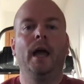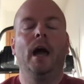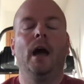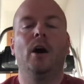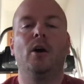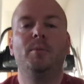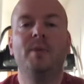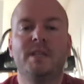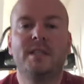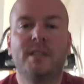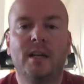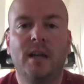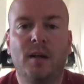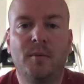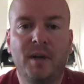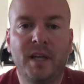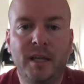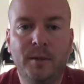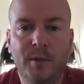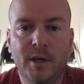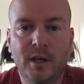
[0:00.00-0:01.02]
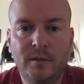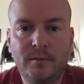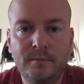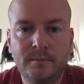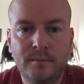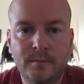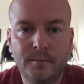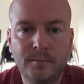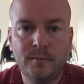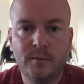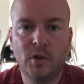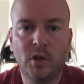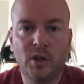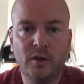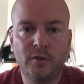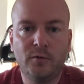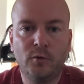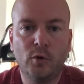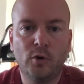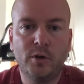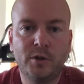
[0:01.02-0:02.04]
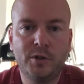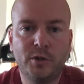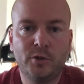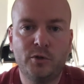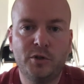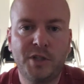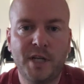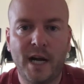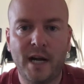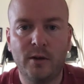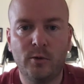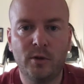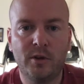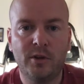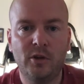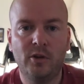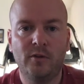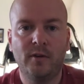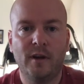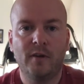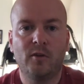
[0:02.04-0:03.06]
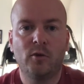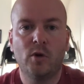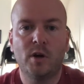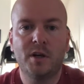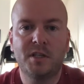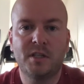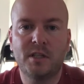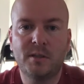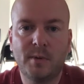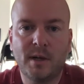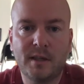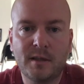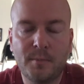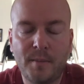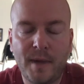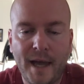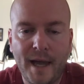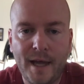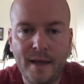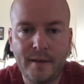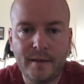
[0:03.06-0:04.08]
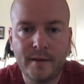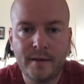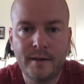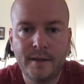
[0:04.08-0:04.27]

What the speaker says: I'll be sitting on my email. Looking forward to chatting with you if you have questions about the math.